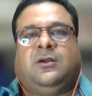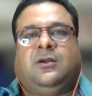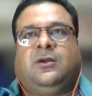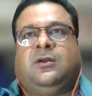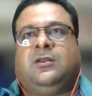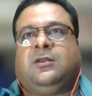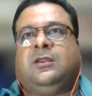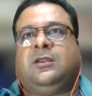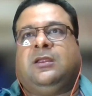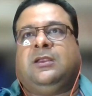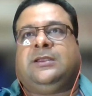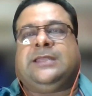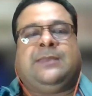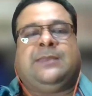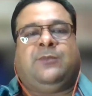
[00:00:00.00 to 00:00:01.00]
or
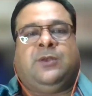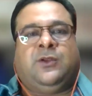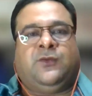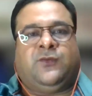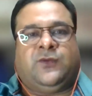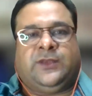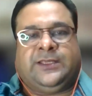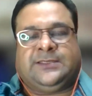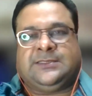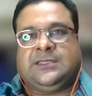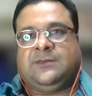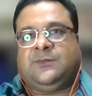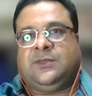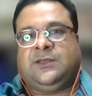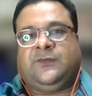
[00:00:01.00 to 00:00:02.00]
tableau for
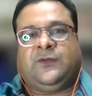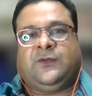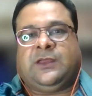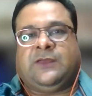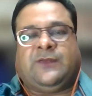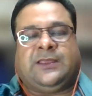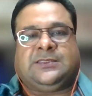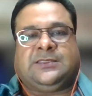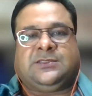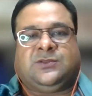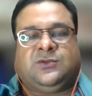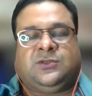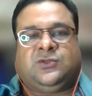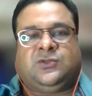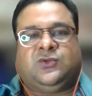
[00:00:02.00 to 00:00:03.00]
example if you have access to
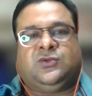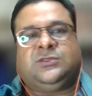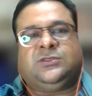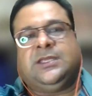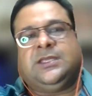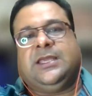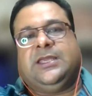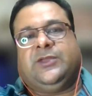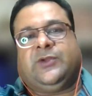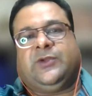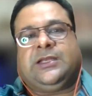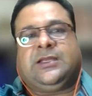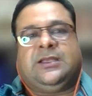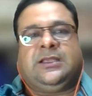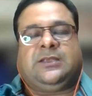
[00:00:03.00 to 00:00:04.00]
those tools you
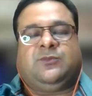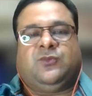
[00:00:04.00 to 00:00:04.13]
can connect